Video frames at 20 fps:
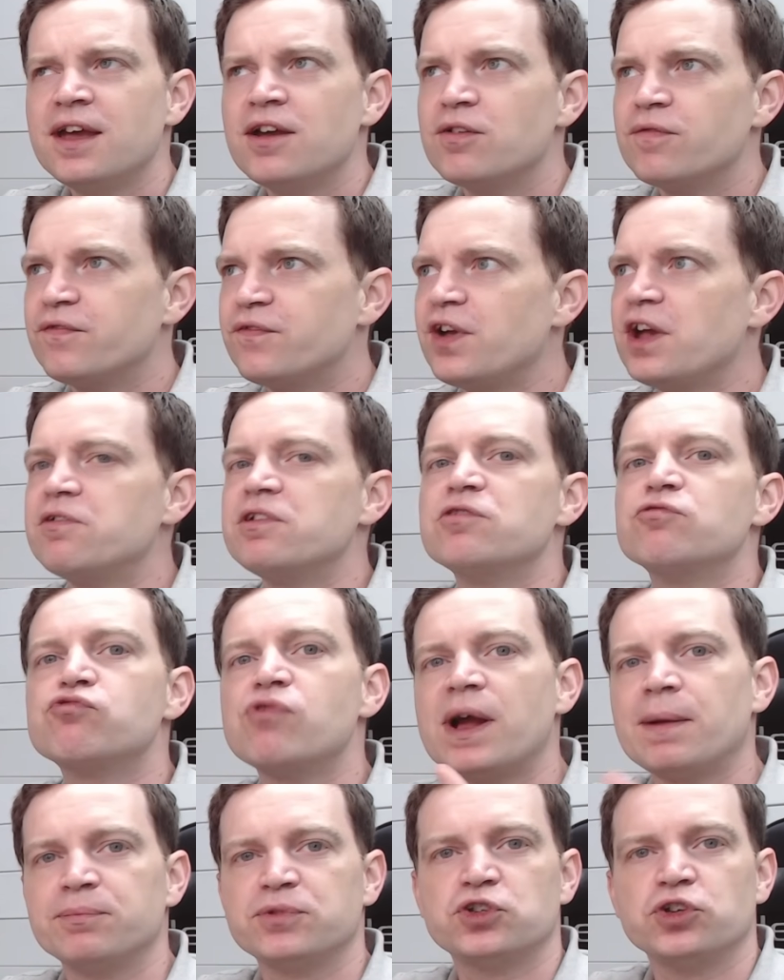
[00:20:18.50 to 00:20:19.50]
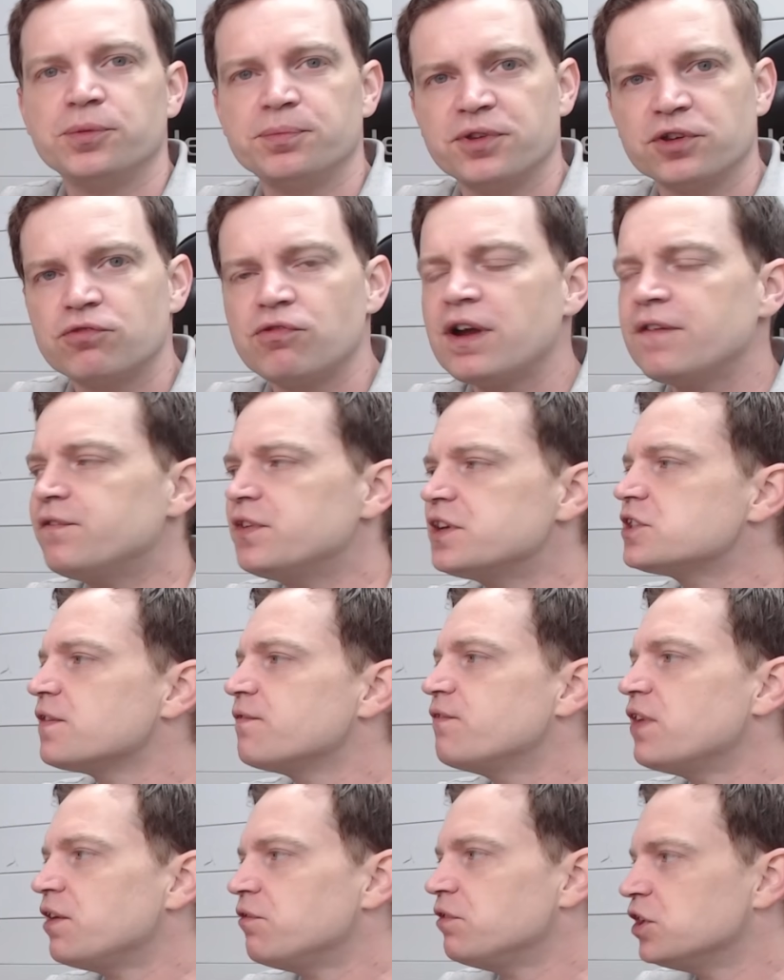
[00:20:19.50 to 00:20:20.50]
very ramped up. The graphics are
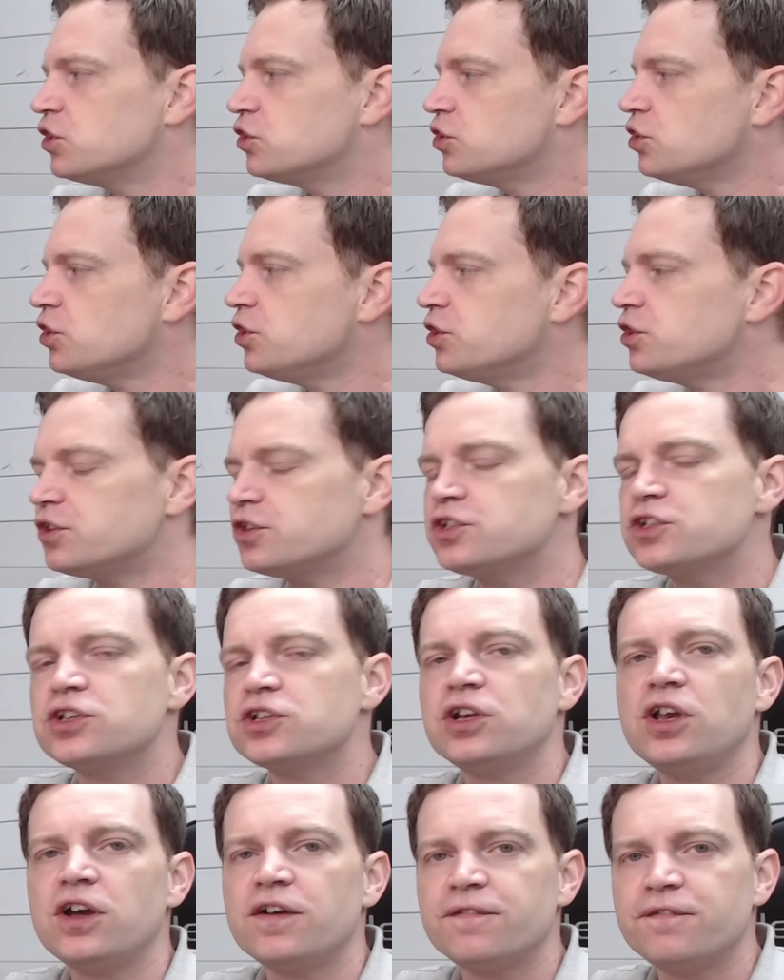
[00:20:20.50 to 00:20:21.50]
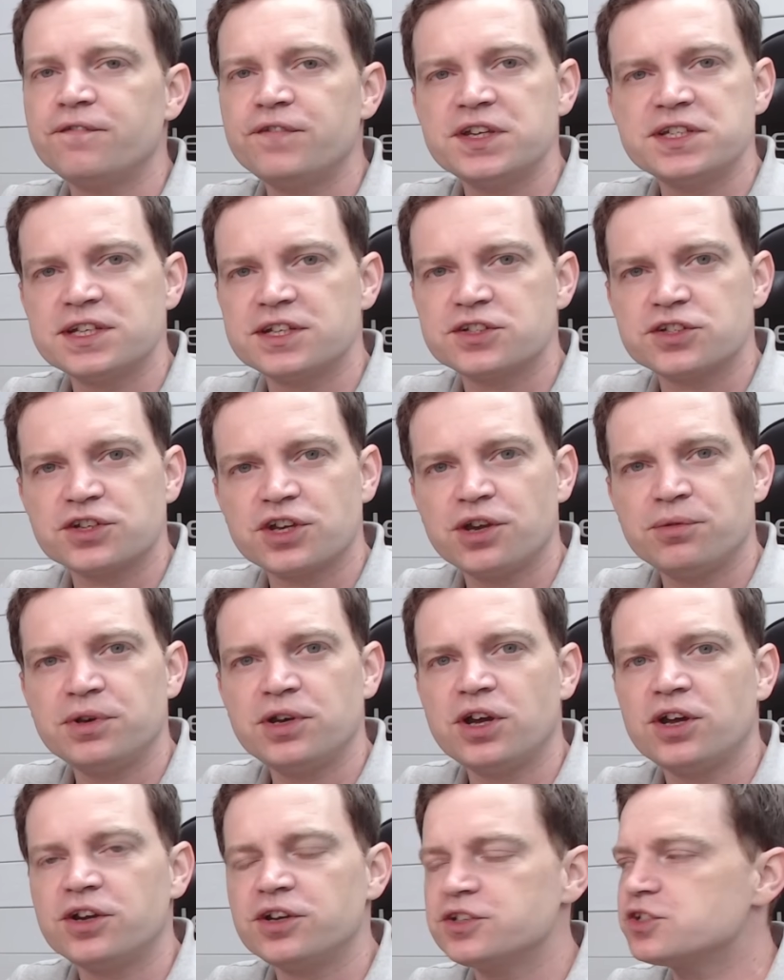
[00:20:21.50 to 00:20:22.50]
very good, there's a lot of physics going
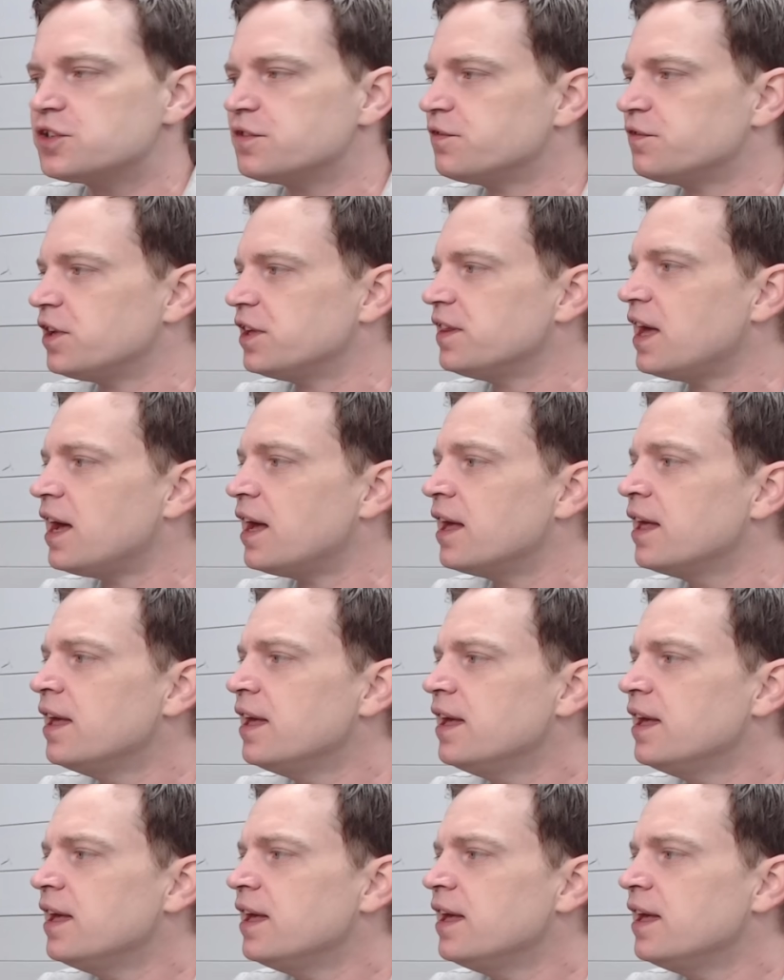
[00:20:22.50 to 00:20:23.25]
on and stuff like that.